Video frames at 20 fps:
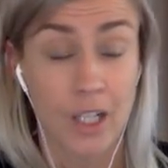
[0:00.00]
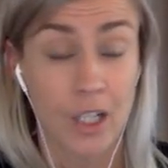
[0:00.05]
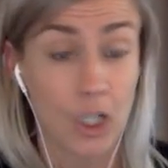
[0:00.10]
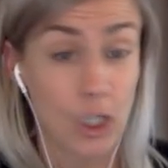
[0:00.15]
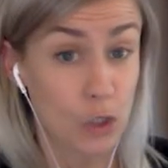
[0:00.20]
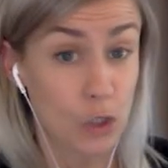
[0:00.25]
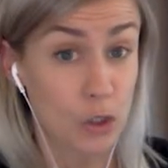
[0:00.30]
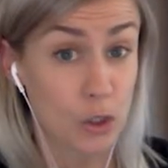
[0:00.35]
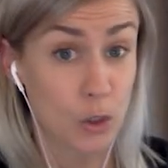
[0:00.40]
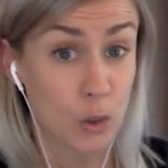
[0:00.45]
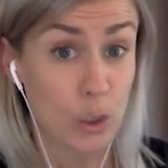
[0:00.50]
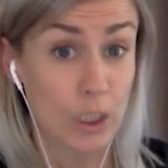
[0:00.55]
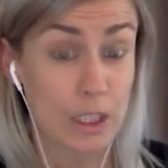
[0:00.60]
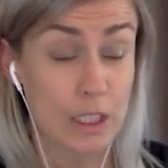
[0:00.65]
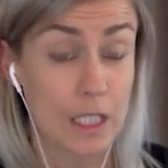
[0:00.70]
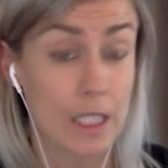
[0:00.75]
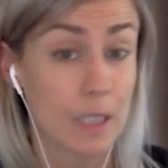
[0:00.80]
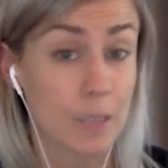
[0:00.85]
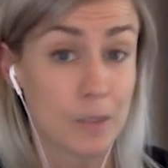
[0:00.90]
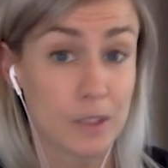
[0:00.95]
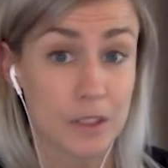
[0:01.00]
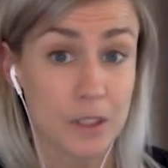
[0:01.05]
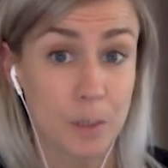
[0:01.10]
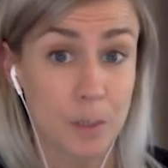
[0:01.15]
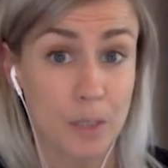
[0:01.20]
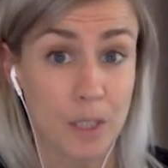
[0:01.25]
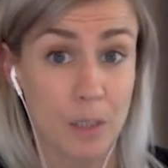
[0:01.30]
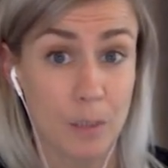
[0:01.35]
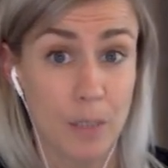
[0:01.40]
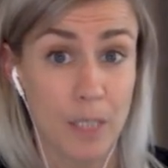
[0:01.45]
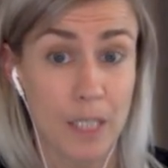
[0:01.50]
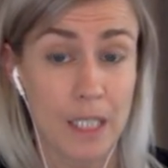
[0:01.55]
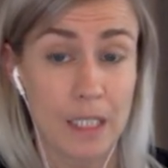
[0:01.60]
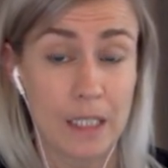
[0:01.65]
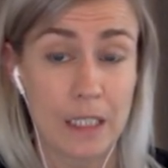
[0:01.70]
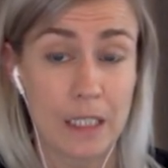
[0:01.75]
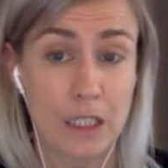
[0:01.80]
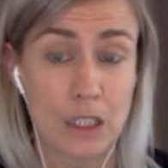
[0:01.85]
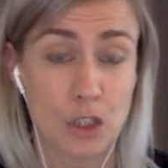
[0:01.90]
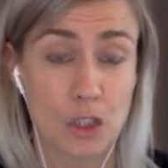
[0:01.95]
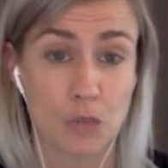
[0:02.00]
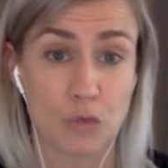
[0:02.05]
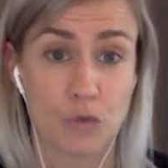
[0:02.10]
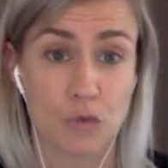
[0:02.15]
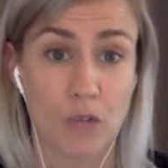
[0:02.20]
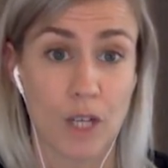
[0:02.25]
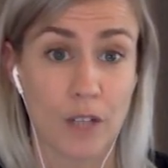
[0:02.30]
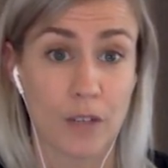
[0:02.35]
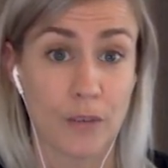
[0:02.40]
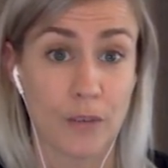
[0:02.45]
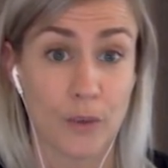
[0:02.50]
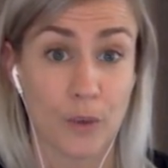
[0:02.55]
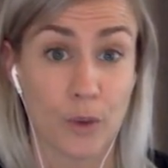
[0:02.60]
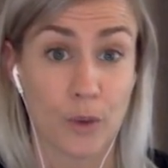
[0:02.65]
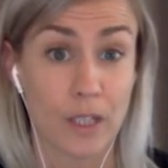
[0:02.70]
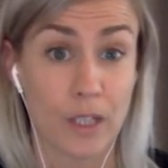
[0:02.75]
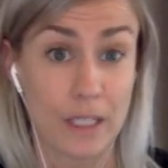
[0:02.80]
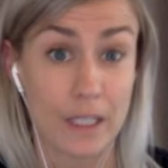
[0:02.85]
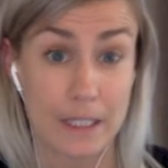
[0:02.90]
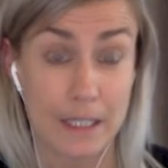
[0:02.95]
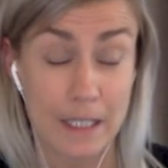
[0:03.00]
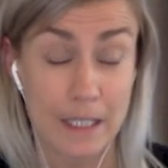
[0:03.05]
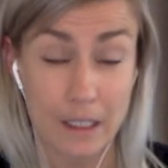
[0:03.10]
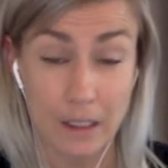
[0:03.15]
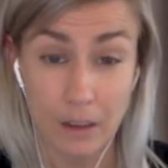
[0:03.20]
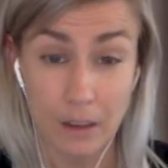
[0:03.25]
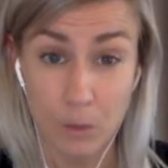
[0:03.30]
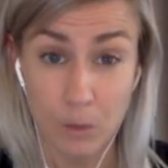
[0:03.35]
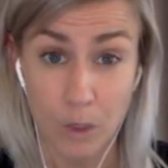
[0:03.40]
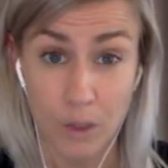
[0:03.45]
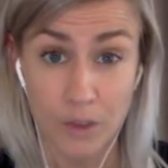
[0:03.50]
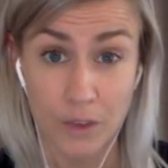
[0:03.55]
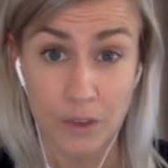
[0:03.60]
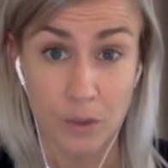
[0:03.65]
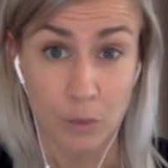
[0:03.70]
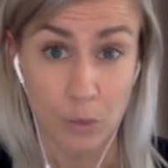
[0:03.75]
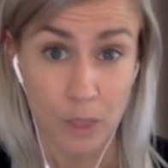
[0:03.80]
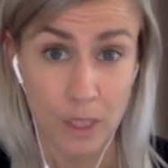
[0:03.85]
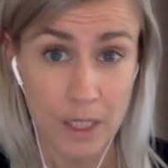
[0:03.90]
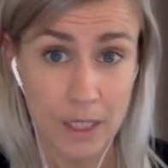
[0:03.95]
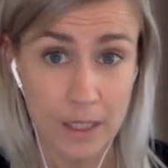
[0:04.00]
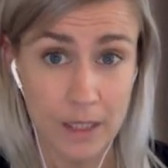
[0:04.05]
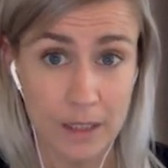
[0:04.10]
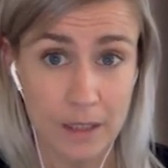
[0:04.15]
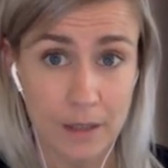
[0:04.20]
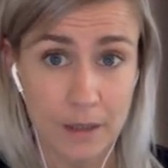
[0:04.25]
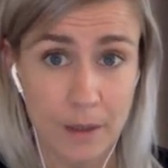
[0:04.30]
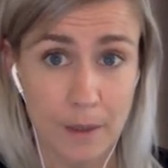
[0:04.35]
Are you doing a tabletop campaign that should run for a year once a week?